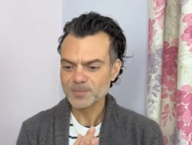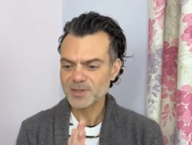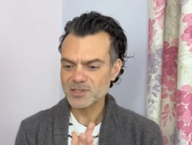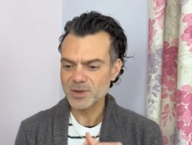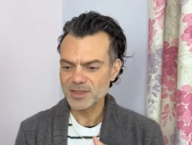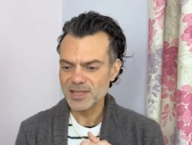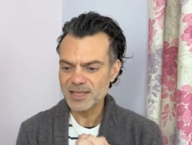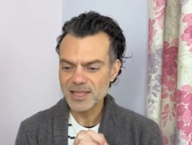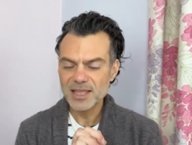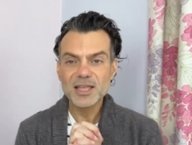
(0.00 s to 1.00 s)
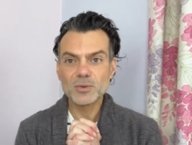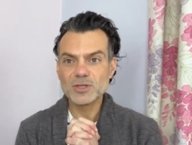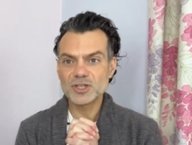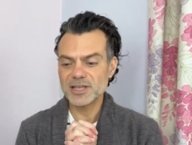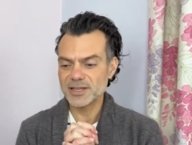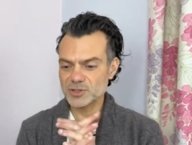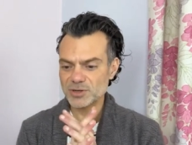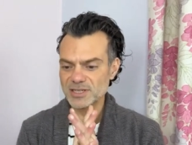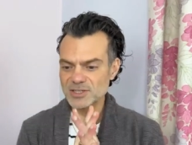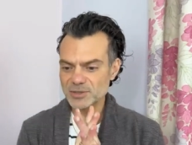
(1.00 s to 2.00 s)
So I think we should get
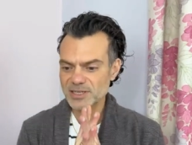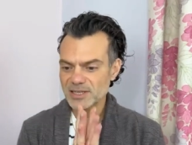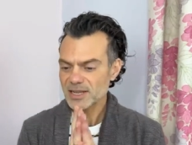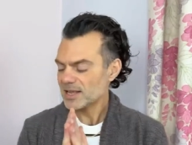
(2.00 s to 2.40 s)
straight into it.